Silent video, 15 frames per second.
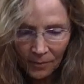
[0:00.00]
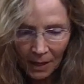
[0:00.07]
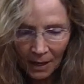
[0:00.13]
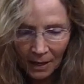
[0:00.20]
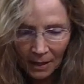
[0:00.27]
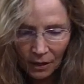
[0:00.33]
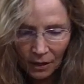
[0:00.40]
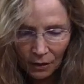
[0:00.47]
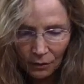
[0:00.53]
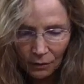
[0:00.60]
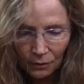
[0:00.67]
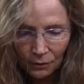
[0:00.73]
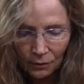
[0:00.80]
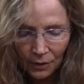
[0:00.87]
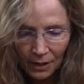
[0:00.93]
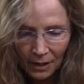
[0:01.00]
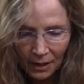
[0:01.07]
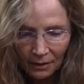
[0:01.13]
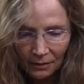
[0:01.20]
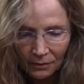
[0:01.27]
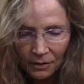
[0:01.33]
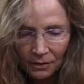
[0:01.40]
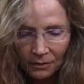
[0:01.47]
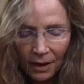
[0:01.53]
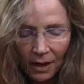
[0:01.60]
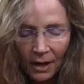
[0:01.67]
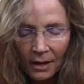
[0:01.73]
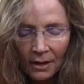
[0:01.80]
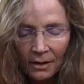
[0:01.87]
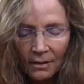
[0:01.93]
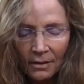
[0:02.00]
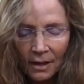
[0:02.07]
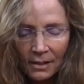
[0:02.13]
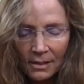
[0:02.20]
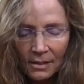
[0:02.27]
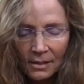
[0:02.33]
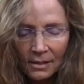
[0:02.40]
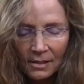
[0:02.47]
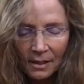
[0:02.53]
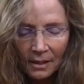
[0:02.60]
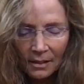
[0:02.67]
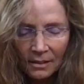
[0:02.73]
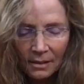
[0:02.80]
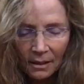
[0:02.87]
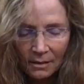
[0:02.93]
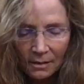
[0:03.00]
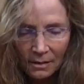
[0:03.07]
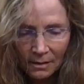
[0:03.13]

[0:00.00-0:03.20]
Thank you for the gift of air that sustains us.